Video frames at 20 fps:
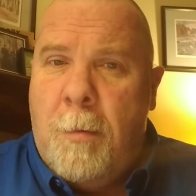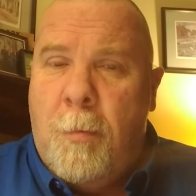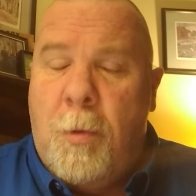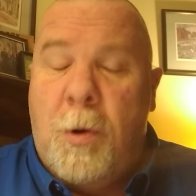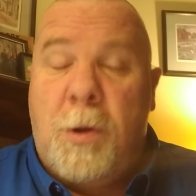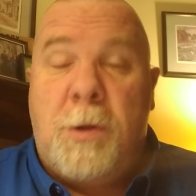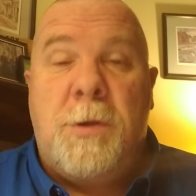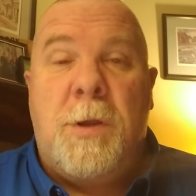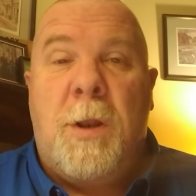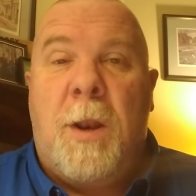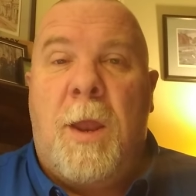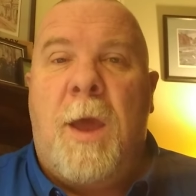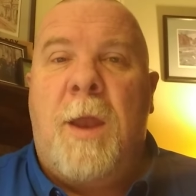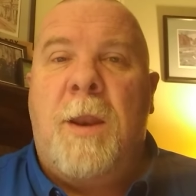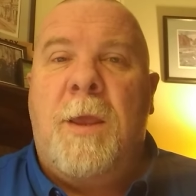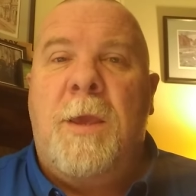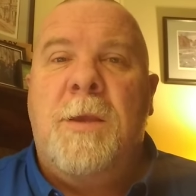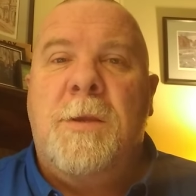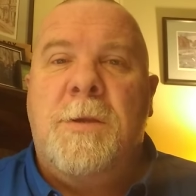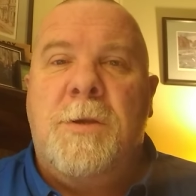but it's a
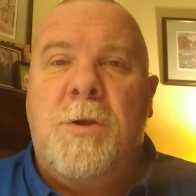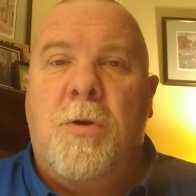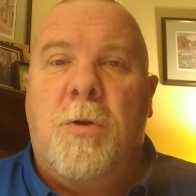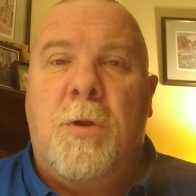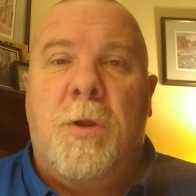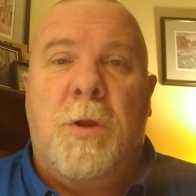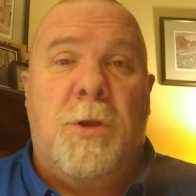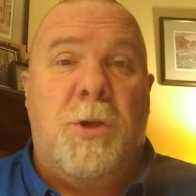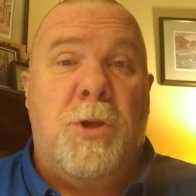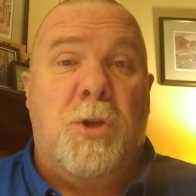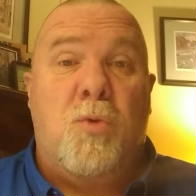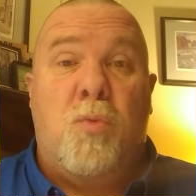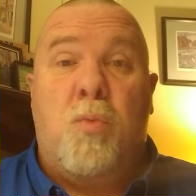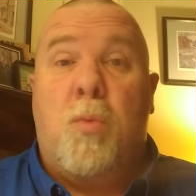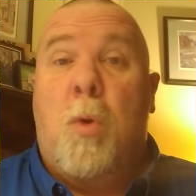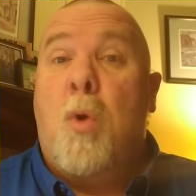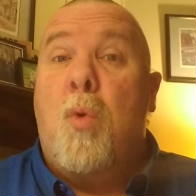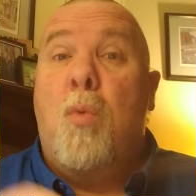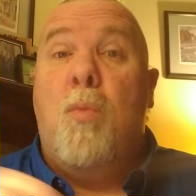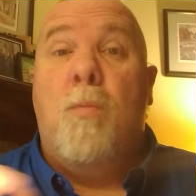lot easier than just
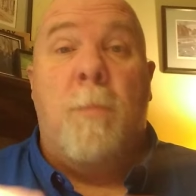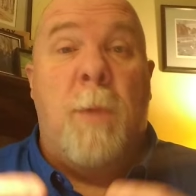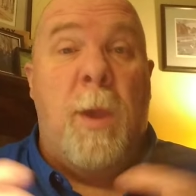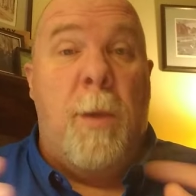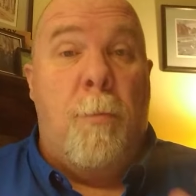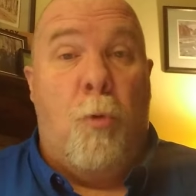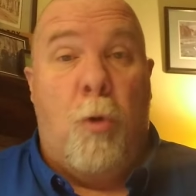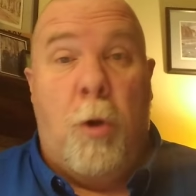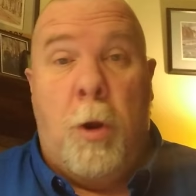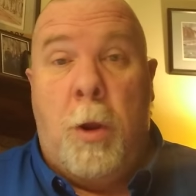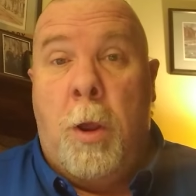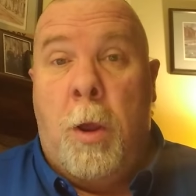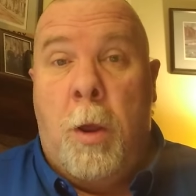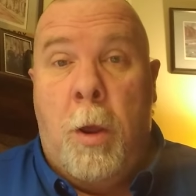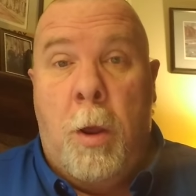rote memory.